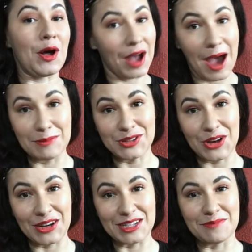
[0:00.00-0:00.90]
I'm
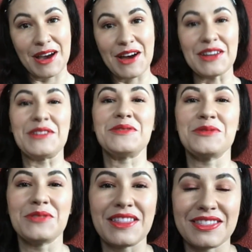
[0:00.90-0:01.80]
talking about it
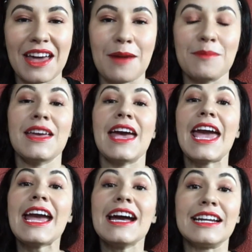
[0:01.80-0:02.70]
with them.
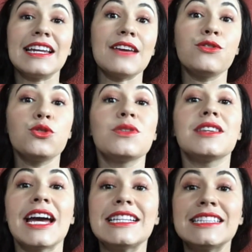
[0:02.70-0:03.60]
And if you would
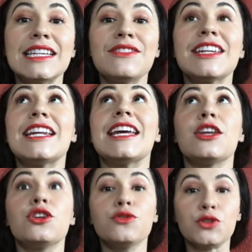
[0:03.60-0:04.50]
like to even get
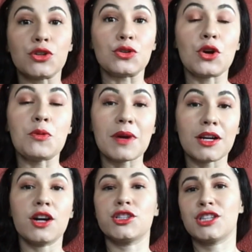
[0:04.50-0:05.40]
interviewed, oh my
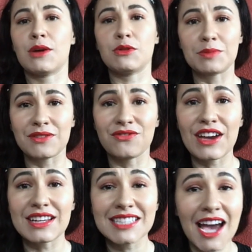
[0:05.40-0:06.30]
gosh, that would be
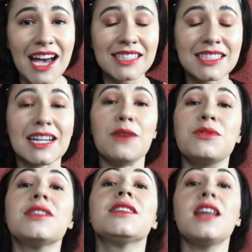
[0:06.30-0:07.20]
fantastic. I would
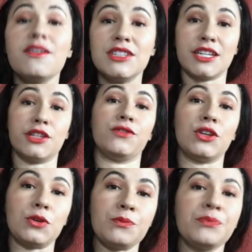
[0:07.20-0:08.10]
love to interview.